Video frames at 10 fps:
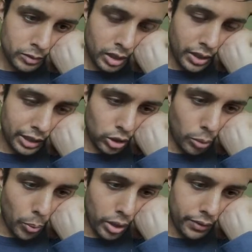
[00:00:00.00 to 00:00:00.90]
And that's the whole
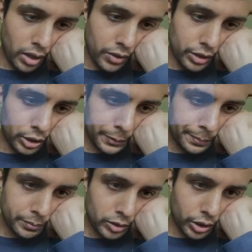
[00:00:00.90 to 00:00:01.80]
point of all this,
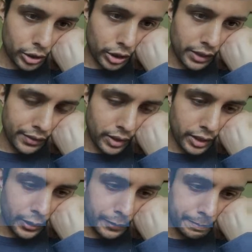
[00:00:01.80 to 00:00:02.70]
to see if like,